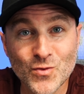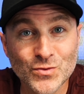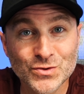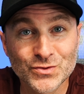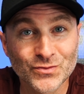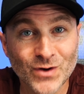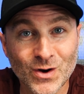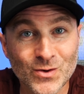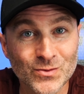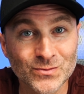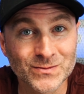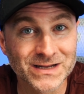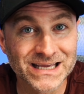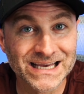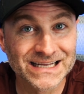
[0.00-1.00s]

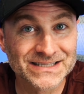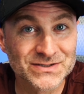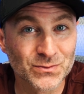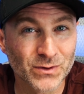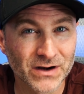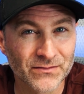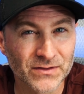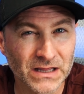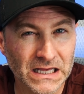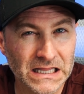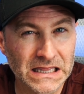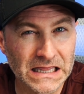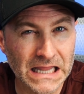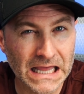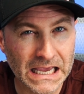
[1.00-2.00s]
drone gets whatever the
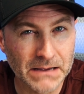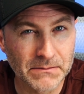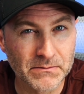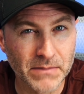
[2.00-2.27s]
claimed